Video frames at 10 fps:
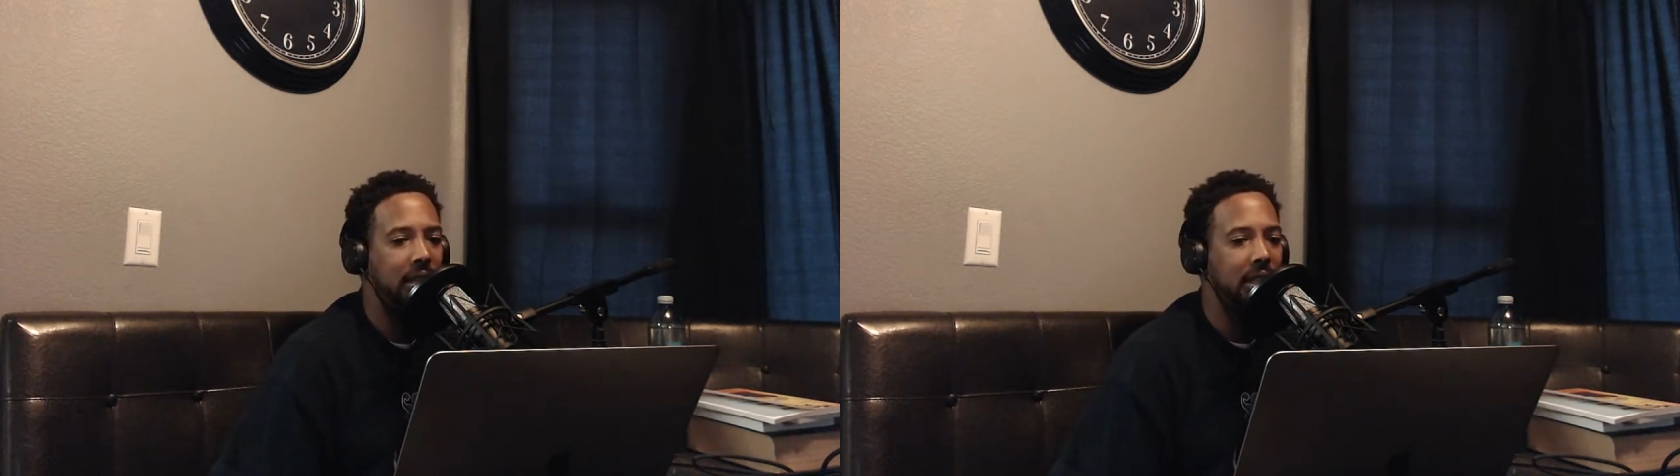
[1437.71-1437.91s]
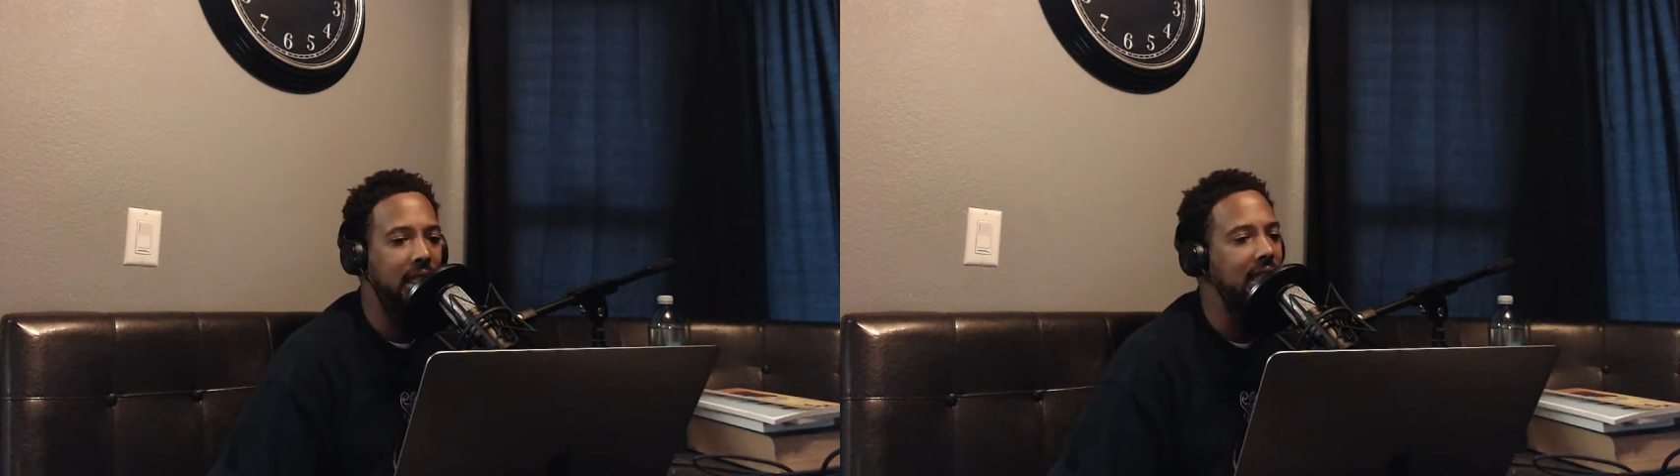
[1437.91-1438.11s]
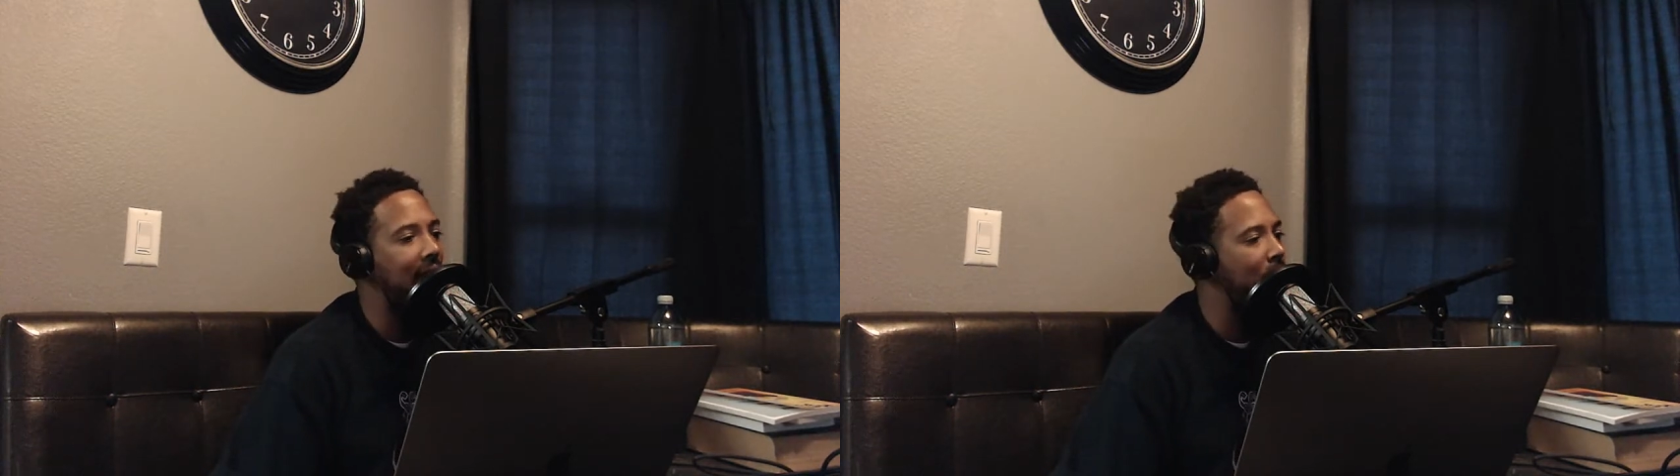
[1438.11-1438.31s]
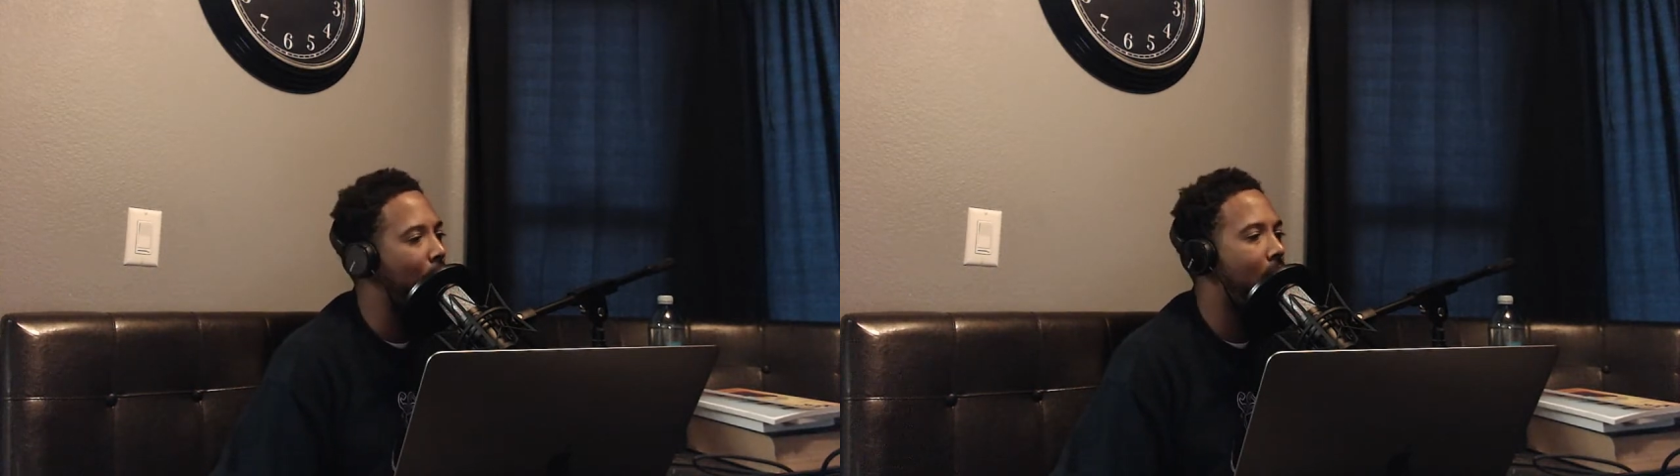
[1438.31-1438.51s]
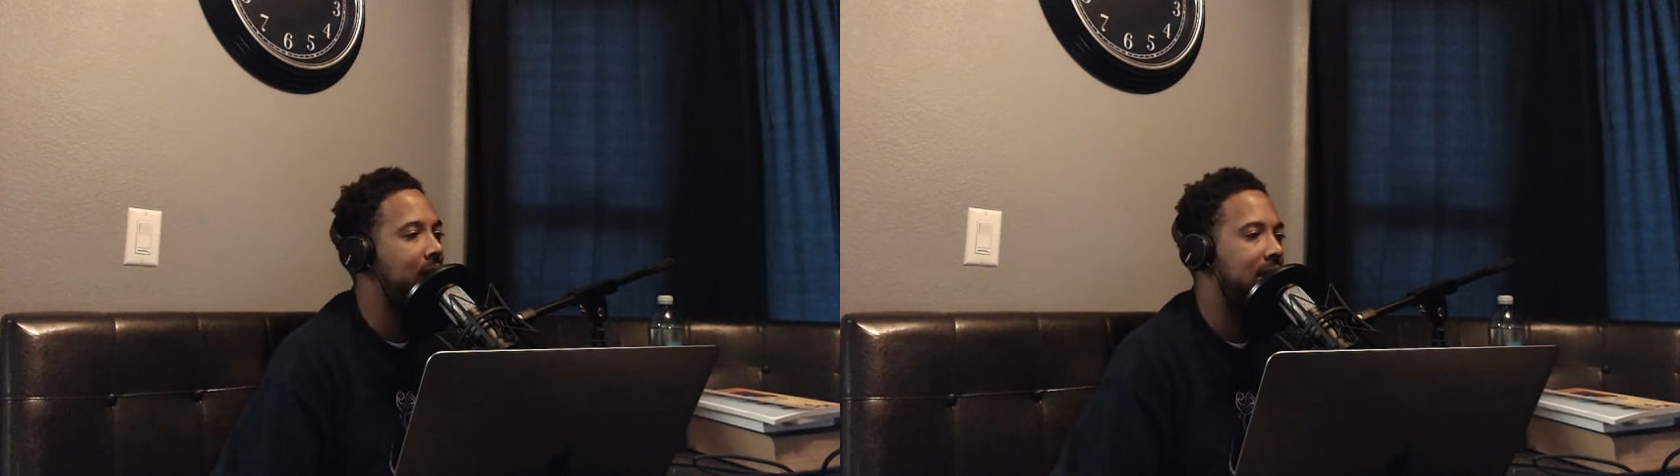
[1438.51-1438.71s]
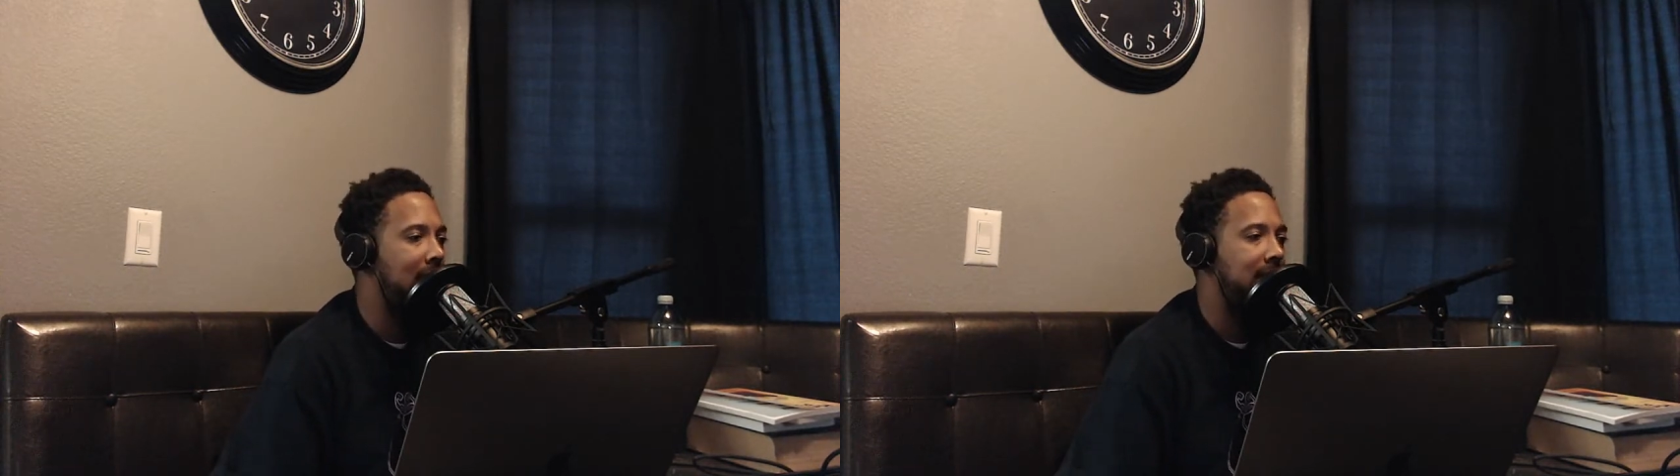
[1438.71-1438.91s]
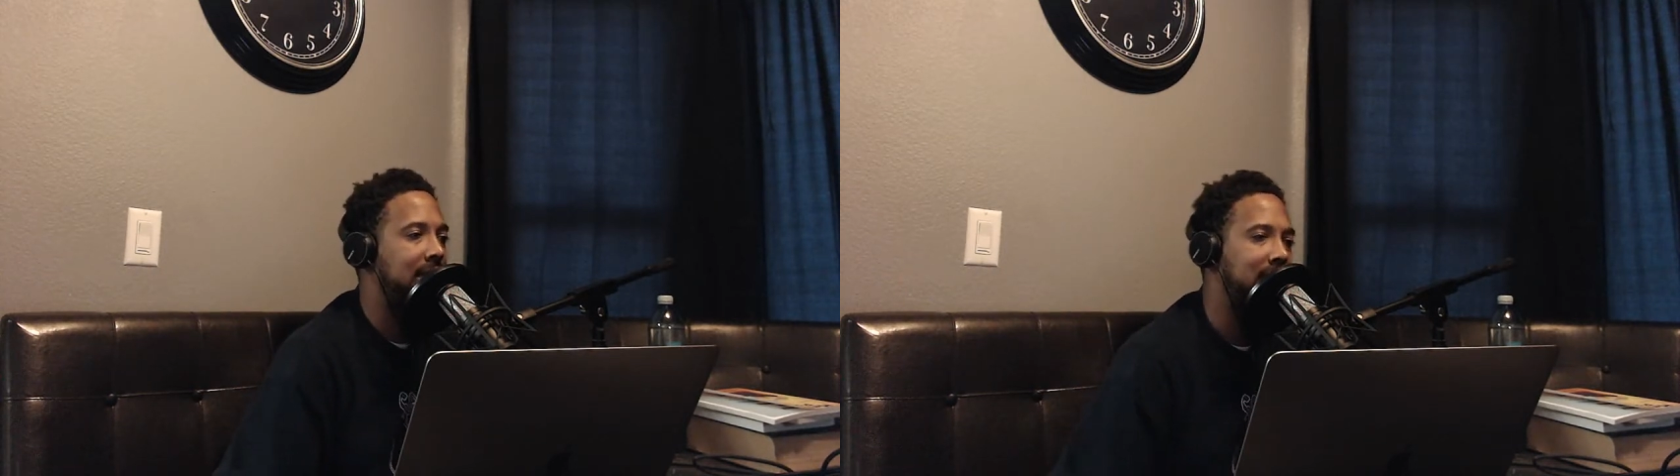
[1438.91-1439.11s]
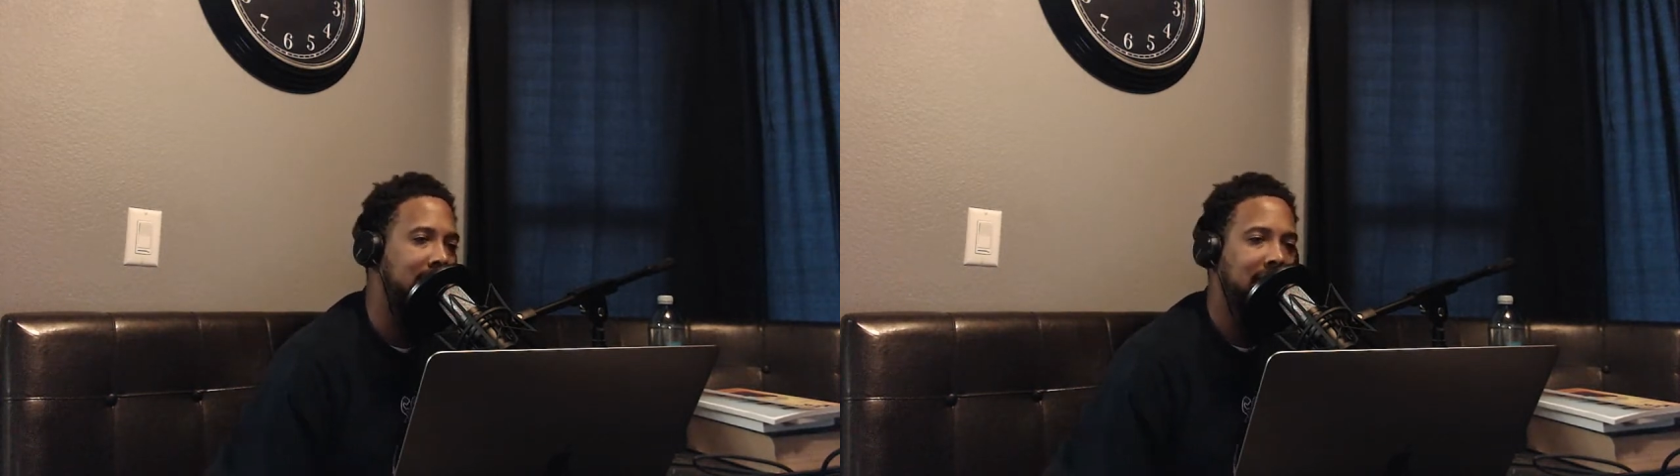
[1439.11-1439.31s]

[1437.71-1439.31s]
Just like DeMarcus Cousins.